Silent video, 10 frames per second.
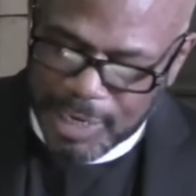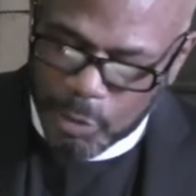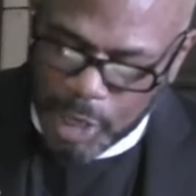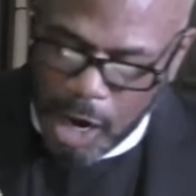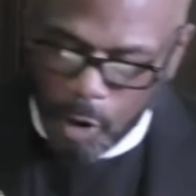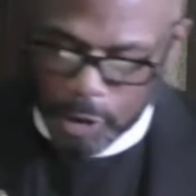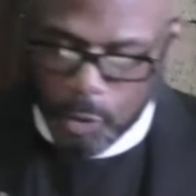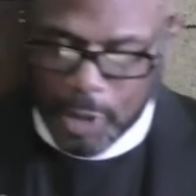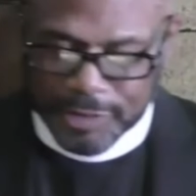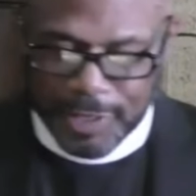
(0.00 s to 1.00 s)

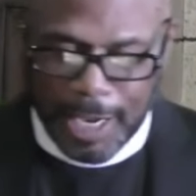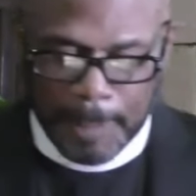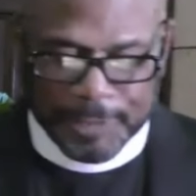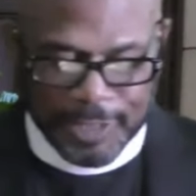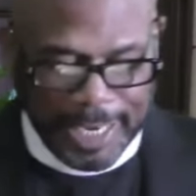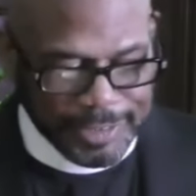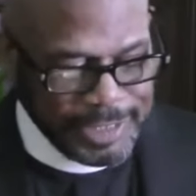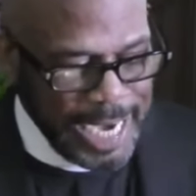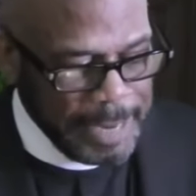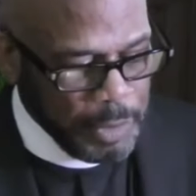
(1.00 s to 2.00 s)
Willona was the upstairs
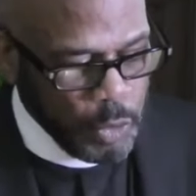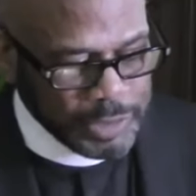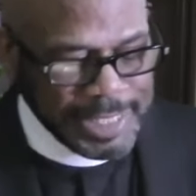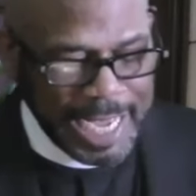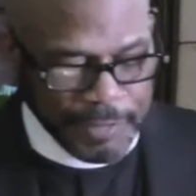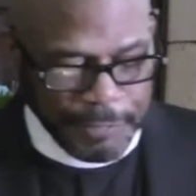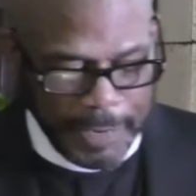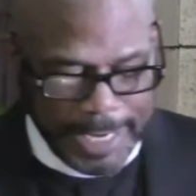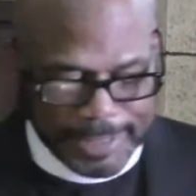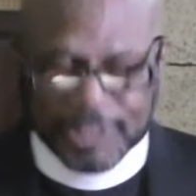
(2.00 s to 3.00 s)
neighbor who was not
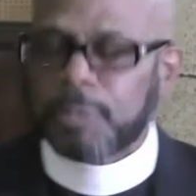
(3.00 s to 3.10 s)
afraid to